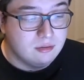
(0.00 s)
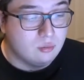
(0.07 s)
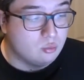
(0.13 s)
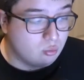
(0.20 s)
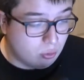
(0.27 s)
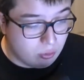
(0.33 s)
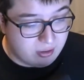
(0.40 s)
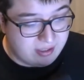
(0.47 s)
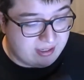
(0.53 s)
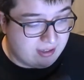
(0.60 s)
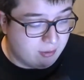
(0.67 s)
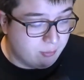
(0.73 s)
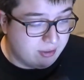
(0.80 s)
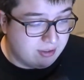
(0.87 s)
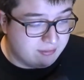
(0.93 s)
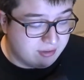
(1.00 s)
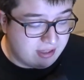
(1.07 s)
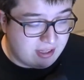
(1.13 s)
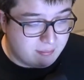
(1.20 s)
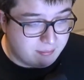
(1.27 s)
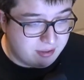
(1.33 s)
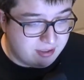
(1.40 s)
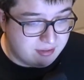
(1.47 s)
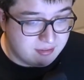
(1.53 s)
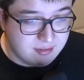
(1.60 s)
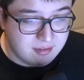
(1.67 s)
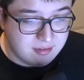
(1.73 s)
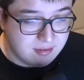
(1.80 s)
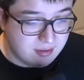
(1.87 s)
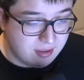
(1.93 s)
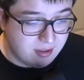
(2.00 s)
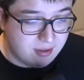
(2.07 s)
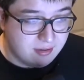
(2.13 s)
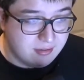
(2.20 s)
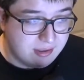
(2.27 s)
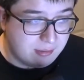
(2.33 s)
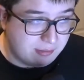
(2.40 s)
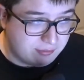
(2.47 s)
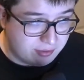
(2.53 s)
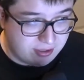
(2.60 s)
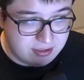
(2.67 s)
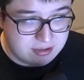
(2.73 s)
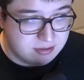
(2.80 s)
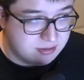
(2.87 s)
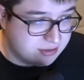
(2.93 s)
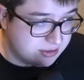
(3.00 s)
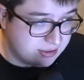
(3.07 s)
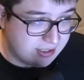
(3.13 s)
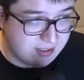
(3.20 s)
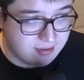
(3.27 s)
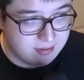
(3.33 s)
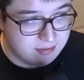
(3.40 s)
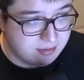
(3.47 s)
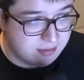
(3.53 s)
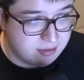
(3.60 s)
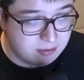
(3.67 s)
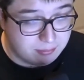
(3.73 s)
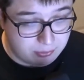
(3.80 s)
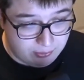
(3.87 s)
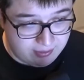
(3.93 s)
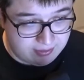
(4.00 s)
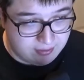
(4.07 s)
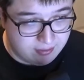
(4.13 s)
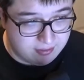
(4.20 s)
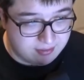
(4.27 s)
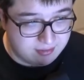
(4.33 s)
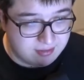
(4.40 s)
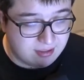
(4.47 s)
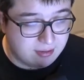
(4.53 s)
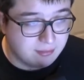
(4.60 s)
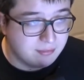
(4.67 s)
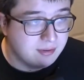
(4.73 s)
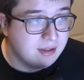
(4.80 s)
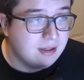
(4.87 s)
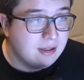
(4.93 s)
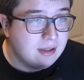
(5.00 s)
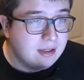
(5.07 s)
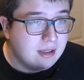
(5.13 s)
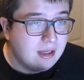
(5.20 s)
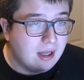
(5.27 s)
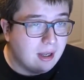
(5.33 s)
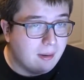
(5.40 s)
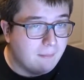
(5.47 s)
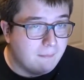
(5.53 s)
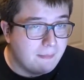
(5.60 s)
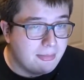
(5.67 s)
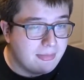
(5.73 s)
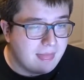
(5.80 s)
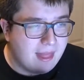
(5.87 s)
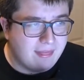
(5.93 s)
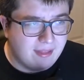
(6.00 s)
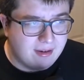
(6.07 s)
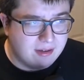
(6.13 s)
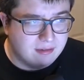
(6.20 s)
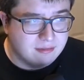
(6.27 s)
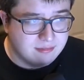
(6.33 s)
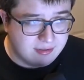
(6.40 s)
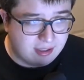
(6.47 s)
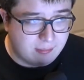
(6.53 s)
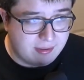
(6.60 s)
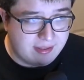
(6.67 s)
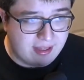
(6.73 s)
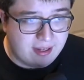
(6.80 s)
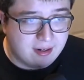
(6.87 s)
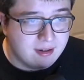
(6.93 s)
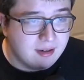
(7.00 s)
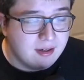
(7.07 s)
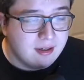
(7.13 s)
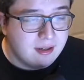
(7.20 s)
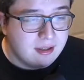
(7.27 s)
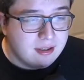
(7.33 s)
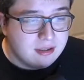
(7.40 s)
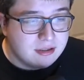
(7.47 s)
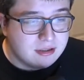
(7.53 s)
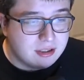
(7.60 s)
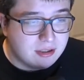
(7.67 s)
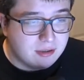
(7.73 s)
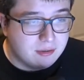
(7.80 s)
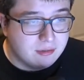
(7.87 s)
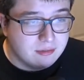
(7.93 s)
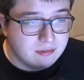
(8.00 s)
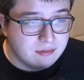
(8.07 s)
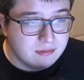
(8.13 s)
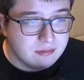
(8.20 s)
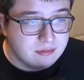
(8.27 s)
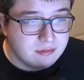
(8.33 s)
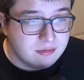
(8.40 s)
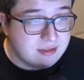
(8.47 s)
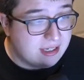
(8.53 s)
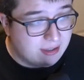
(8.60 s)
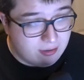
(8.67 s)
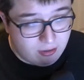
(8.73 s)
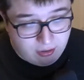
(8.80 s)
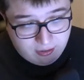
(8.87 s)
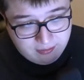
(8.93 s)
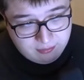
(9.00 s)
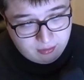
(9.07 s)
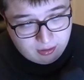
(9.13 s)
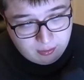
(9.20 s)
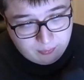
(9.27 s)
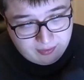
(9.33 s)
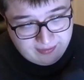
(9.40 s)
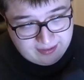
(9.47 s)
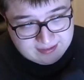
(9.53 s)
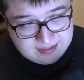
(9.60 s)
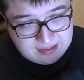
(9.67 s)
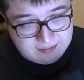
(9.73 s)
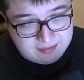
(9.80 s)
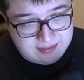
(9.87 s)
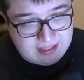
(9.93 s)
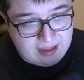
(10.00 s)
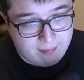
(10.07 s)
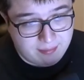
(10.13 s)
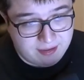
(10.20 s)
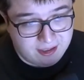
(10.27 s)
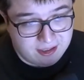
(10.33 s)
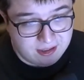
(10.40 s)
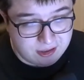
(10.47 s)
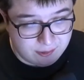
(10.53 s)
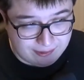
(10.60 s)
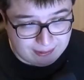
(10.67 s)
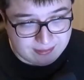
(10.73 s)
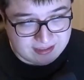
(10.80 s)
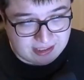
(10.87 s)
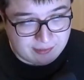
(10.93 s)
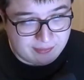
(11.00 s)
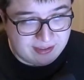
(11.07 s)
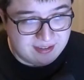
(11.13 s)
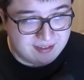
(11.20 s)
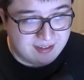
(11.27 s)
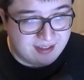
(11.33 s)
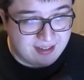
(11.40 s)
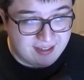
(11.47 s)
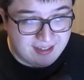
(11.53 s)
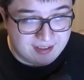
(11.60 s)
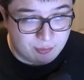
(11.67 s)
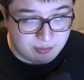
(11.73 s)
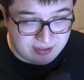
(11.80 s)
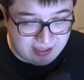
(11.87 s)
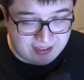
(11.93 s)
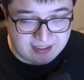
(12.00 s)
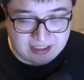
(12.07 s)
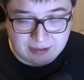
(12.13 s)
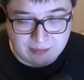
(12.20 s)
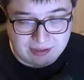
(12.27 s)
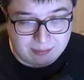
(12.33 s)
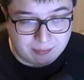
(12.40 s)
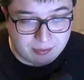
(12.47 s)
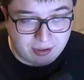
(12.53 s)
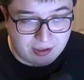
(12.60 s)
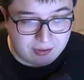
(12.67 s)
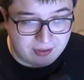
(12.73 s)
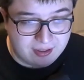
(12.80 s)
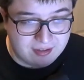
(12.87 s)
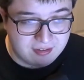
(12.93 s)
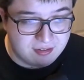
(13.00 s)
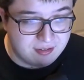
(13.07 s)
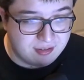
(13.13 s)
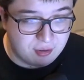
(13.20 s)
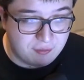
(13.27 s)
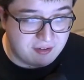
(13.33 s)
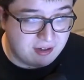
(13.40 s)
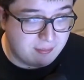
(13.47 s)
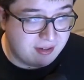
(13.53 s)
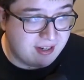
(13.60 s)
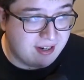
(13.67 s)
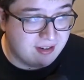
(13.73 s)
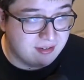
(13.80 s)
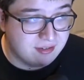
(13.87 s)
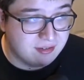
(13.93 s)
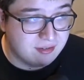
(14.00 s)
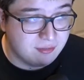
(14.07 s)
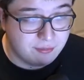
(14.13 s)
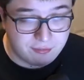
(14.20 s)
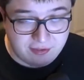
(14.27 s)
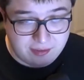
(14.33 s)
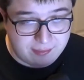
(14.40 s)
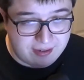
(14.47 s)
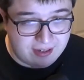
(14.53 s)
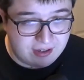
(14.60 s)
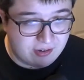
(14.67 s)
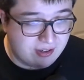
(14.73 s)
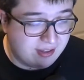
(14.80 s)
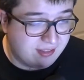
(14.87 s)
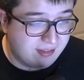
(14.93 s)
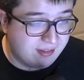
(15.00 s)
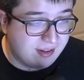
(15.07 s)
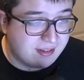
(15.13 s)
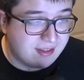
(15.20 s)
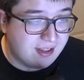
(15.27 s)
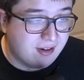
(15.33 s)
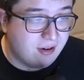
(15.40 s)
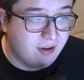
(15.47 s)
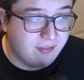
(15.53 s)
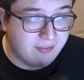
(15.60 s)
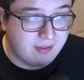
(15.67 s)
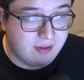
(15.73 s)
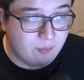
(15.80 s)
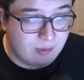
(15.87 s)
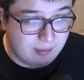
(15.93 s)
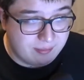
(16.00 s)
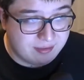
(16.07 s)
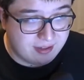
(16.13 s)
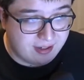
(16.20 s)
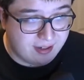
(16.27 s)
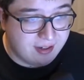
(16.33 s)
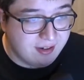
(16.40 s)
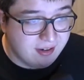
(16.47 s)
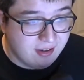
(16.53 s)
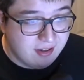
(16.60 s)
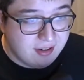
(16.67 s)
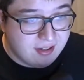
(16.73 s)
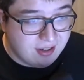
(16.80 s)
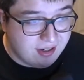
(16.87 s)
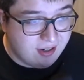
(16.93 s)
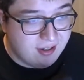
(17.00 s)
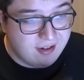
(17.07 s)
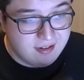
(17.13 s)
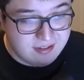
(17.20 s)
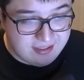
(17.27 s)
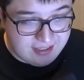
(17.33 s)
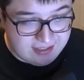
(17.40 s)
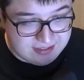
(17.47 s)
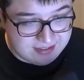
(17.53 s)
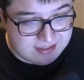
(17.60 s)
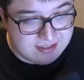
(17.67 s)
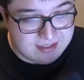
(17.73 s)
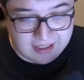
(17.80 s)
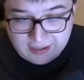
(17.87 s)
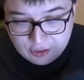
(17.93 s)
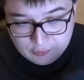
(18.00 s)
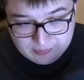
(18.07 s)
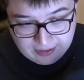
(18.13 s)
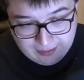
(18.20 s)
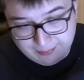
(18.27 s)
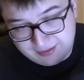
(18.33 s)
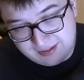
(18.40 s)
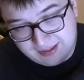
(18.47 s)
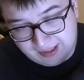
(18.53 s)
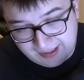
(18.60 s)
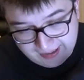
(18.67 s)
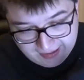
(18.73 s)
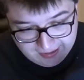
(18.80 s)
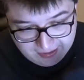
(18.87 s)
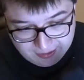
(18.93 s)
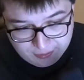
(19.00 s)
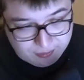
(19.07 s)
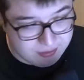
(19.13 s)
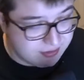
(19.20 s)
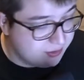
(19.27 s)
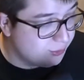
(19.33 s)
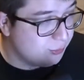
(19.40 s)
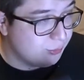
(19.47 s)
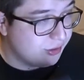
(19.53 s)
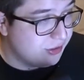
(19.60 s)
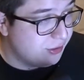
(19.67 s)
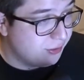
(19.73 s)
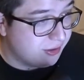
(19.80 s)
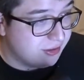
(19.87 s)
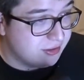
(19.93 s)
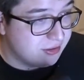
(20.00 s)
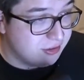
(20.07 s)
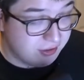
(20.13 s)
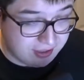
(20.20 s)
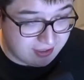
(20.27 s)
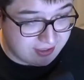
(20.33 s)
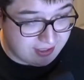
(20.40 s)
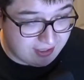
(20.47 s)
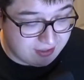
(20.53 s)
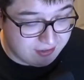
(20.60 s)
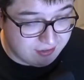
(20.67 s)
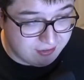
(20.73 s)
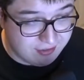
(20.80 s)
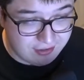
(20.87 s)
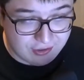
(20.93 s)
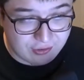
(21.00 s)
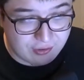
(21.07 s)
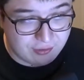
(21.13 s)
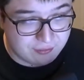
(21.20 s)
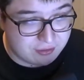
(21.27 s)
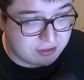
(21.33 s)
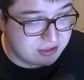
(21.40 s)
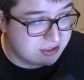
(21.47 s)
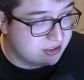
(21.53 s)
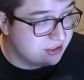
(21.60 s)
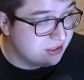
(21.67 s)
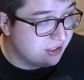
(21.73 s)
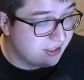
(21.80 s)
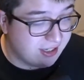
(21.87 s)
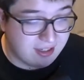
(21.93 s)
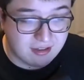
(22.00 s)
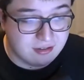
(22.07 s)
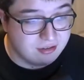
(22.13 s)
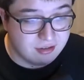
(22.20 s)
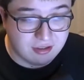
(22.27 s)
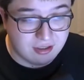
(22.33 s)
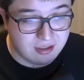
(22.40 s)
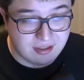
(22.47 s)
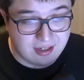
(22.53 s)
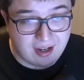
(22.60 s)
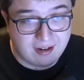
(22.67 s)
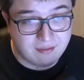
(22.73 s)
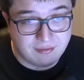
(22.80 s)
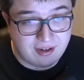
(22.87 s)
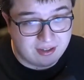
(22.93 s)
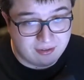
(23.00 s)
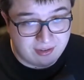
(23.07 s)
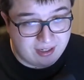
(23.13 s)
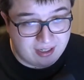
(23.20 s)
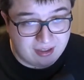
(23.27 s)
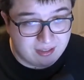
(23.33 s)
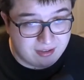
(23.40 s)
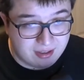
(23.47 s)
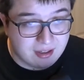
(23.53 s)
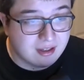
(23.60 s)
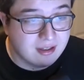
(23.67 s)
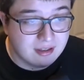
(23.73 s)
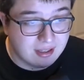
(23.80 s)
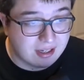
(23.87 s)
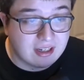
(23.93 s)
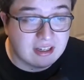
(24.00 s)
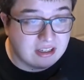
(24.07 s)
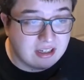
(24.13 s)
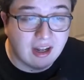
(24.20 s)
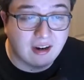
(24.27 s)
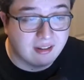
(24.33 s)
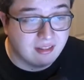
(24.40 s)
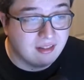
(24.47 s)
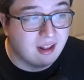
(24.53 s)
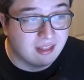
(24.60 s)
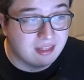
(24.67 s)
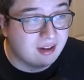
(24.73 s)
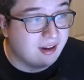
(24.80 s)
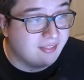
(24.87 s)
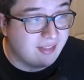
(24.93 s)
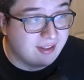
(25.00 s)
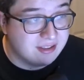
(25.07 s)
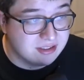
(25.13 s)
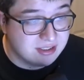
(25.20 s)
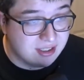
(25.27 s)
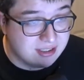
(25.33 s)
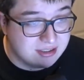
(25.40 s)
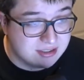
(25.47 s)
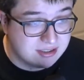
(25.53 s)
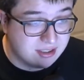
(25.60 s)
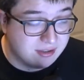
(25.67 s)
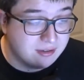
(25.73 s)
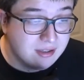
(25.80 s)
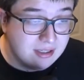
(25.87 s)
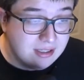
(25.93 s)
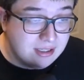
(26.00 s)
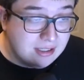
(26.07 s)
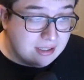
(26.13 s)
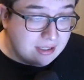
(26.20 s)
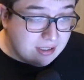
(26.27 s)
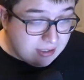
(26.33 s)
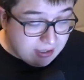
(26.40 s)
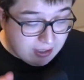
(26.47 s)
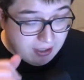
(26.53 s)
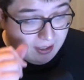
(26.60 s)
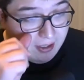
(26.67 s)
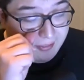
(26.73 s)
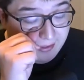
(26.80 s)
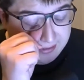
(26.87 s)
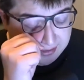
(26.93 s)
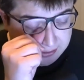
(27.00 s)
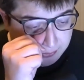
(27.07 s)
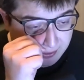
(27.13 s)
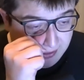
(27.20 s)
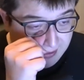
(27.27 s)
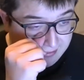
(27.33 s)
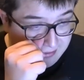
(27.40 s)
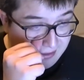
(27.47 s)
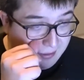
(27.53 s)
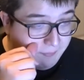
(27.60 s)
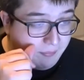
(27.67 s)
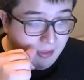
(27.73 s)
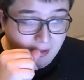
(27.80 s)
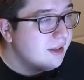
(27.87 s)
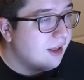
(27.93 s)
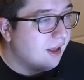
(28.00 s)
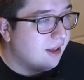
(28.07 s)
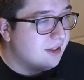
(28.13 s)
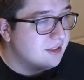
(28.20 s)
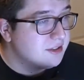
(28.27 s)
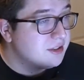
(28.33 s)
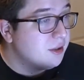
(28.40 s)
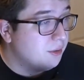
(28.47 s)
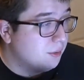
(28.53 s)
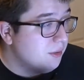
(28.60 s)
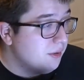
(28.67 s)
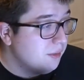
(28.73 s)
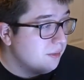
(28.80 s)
roll it out, whatever that means. However I decide on deploying all this stuff. And then that'll be that. So yeah, all while that stuff is happening, the website redesign, I guess, will technically be in progress. So if anybody has feedback or anything like that on the website, test.homegames.io, where you can look at that current version again, not final anything, like nothing on that is done. So that's just where that's at. So